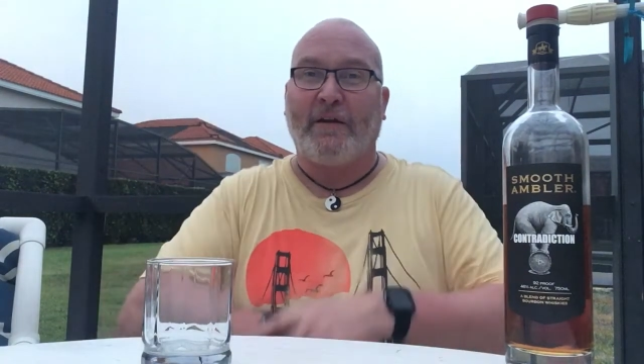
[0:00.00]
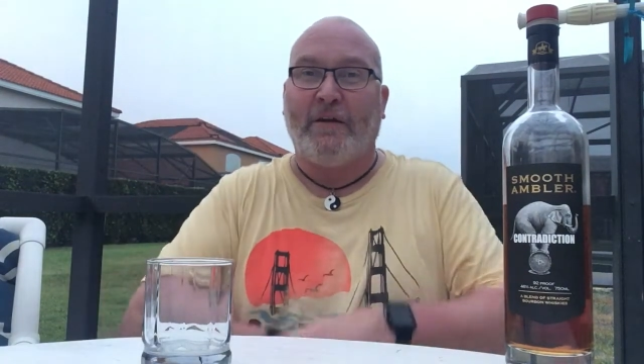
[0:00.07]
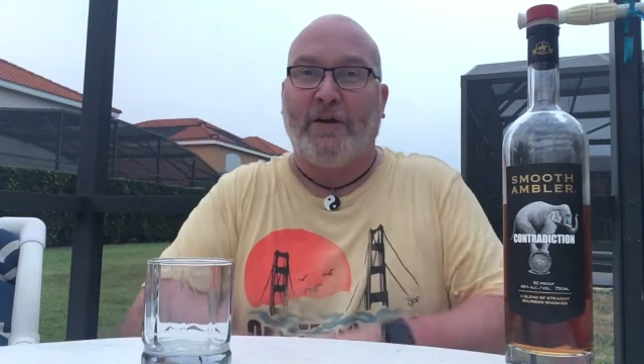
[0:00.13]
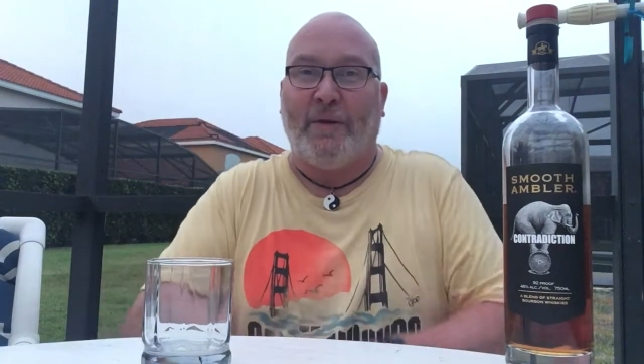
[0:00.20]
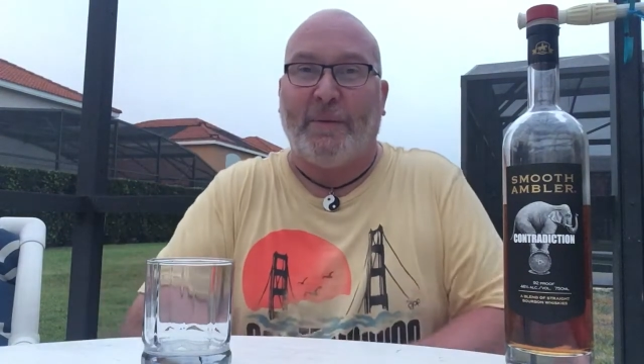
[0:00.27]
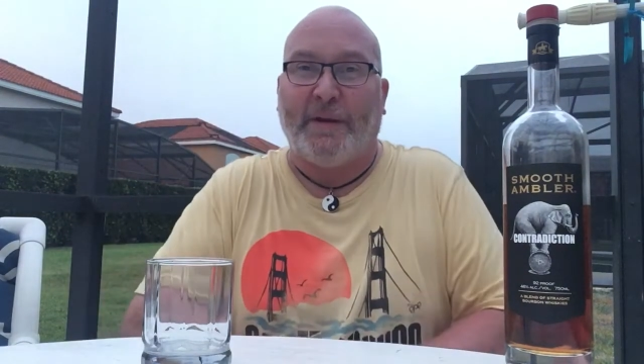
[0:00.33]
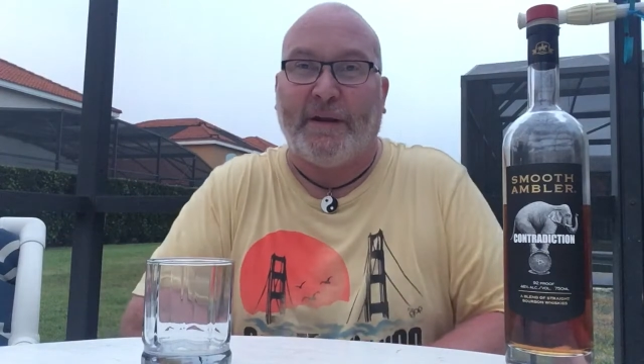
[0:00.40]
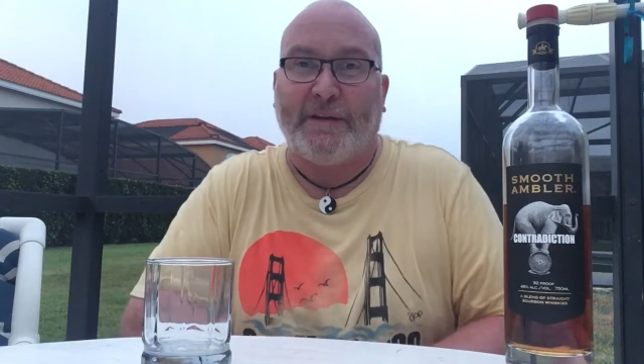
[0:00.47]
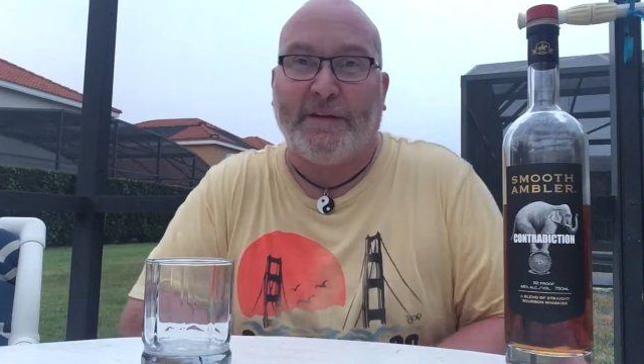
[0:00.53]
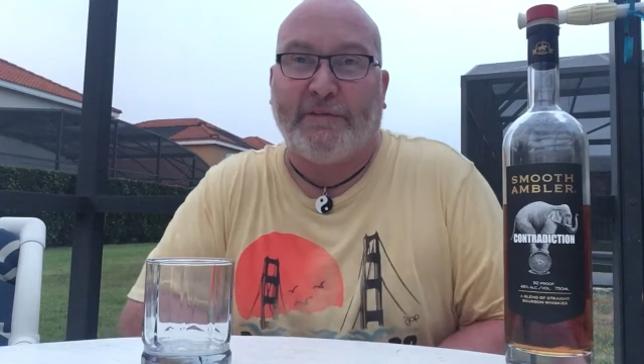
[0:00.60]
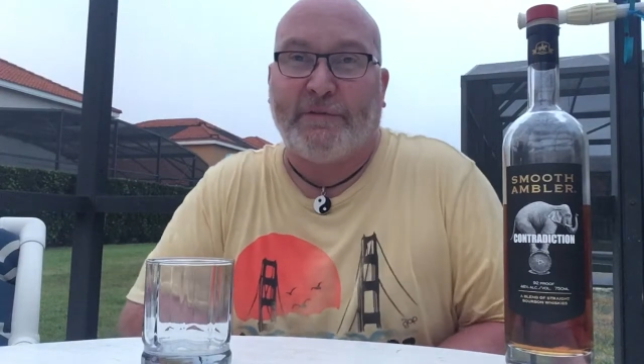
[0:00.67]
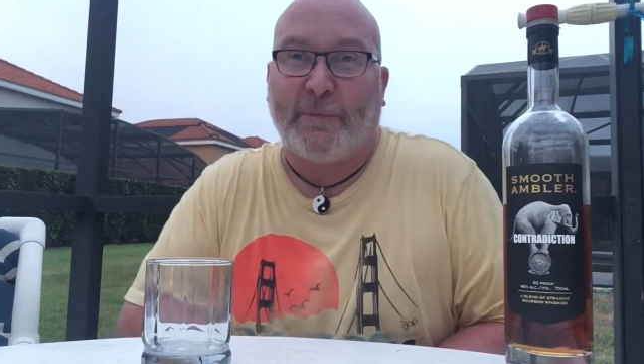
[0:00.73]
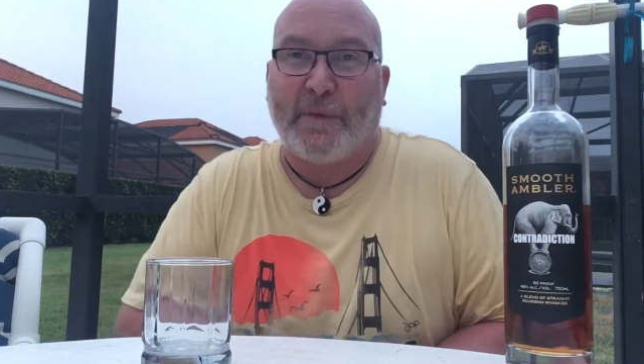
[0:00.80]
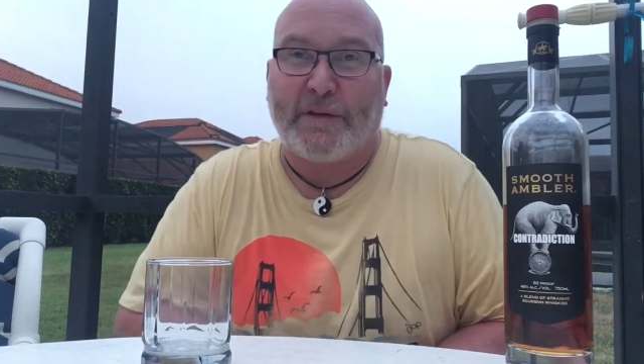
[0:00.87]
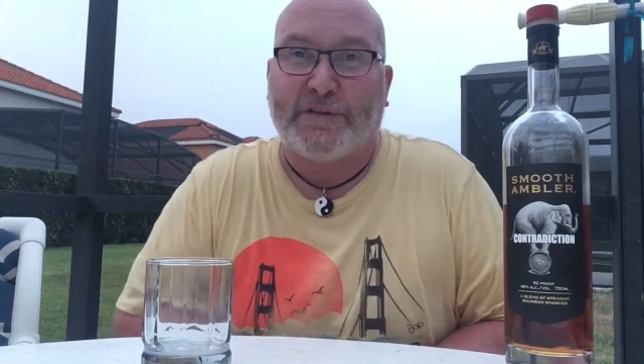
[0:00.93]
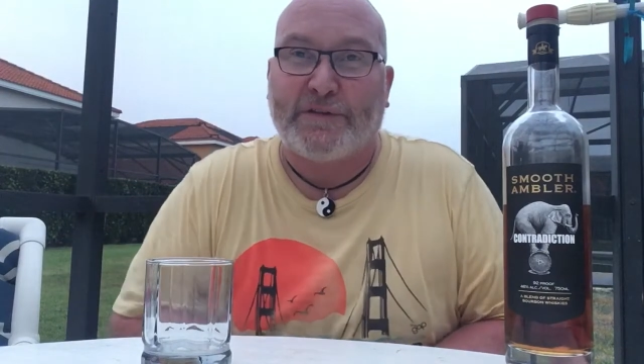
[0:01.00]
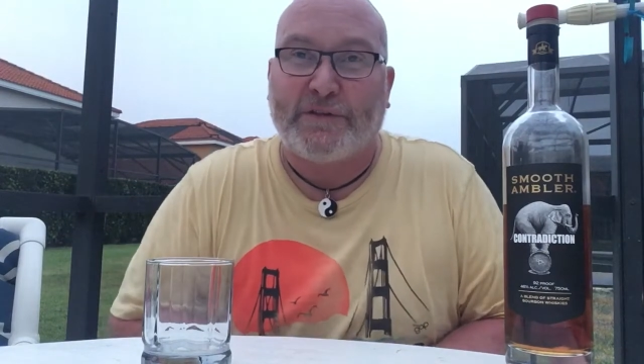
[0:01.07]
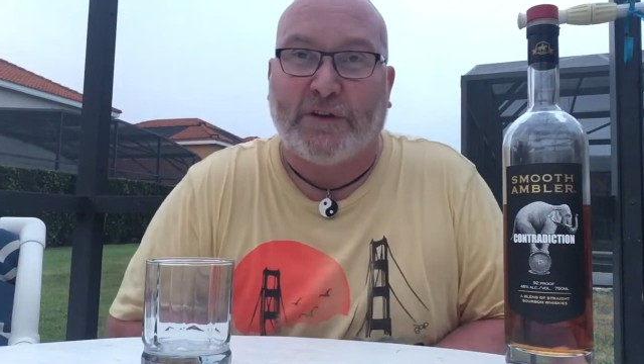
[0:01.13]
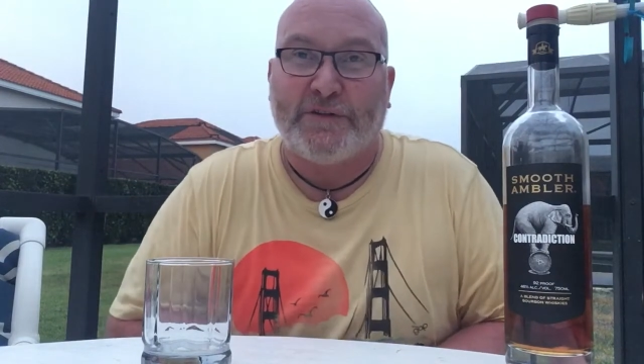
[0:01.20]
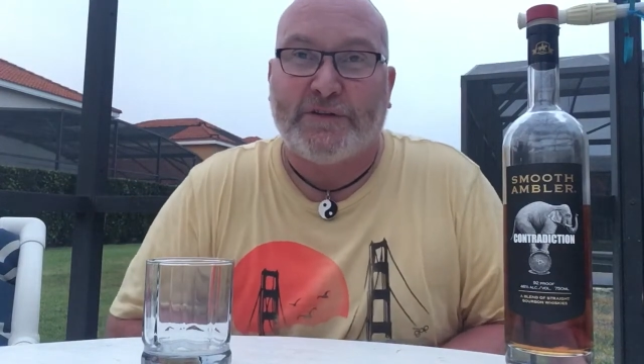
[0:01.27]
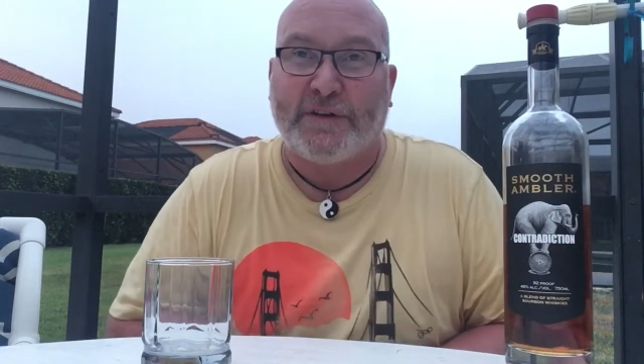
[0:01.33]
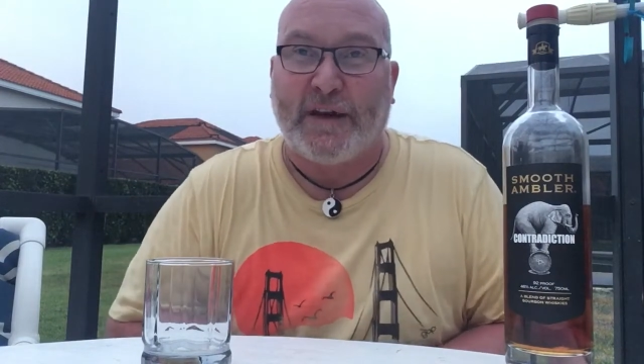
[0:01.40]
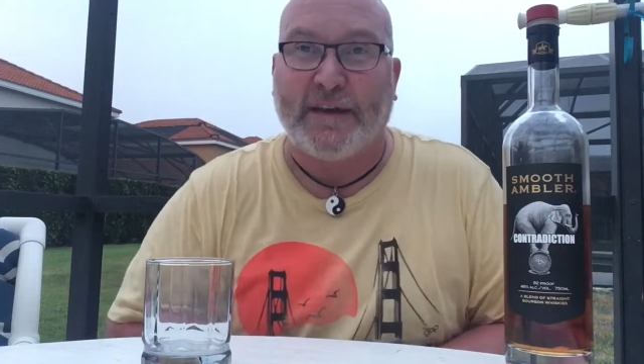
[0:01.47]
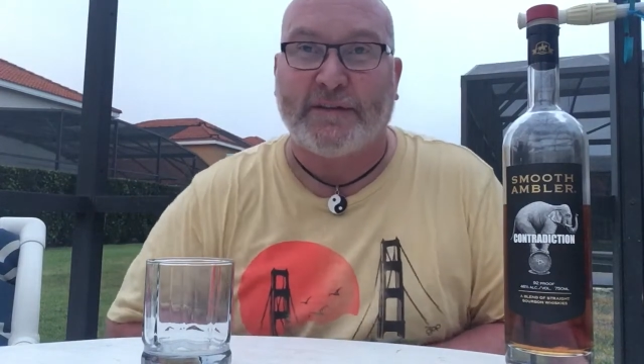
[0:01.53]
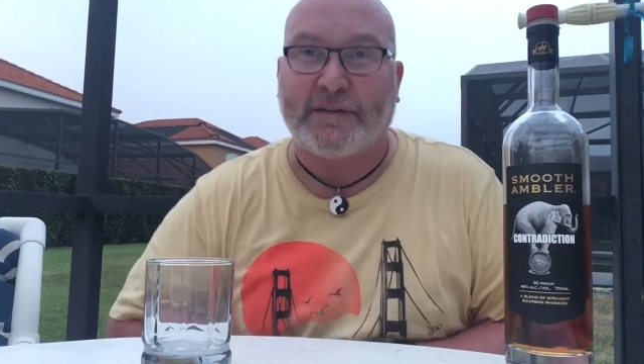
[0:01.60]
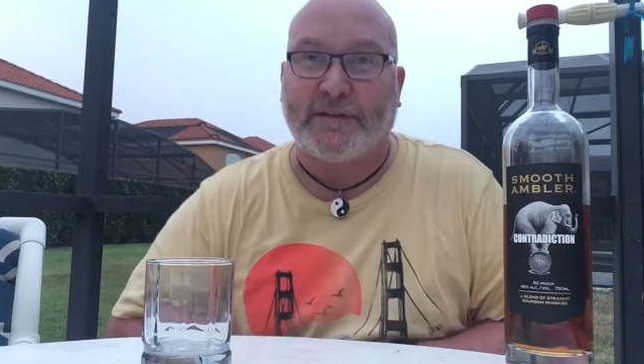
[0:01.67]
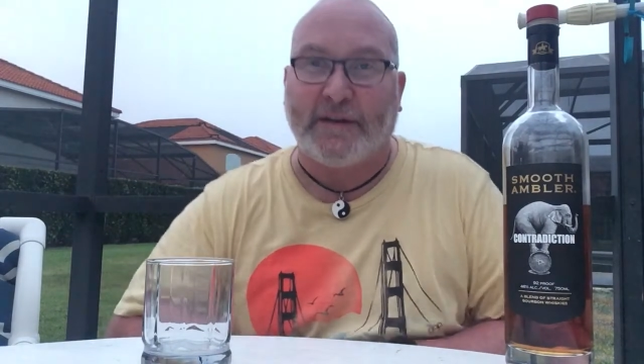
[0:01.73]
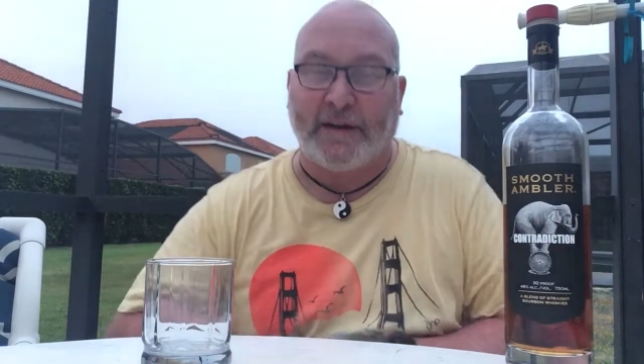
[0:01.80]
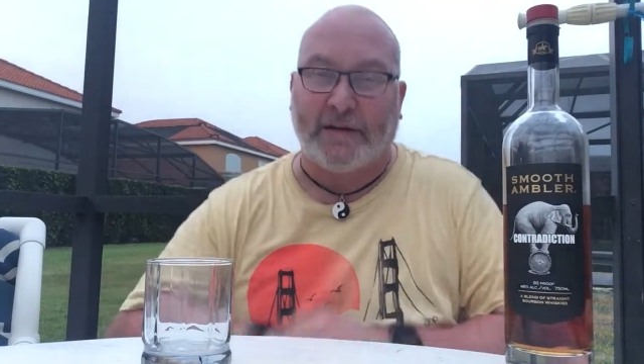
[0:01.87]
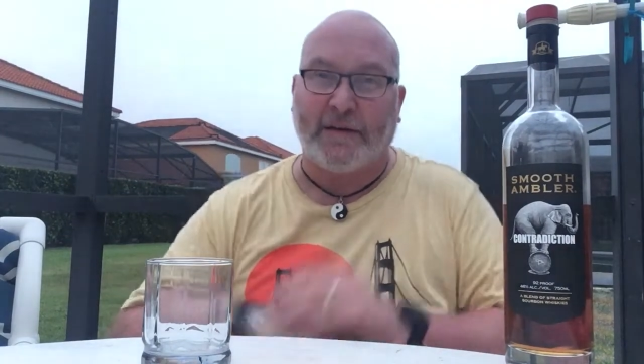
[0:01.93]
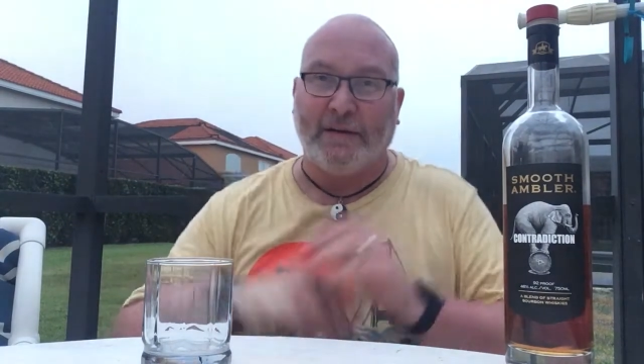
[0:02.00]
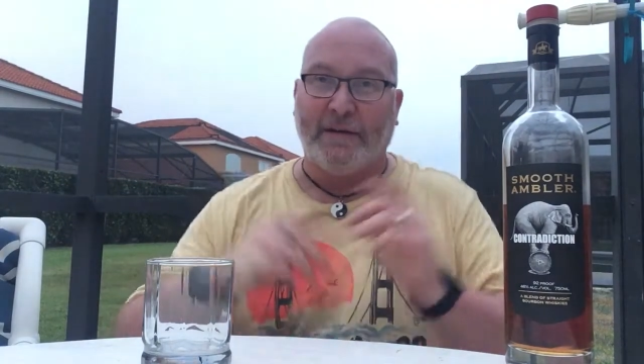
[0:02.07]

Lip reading: coming at you from the Sunshine State.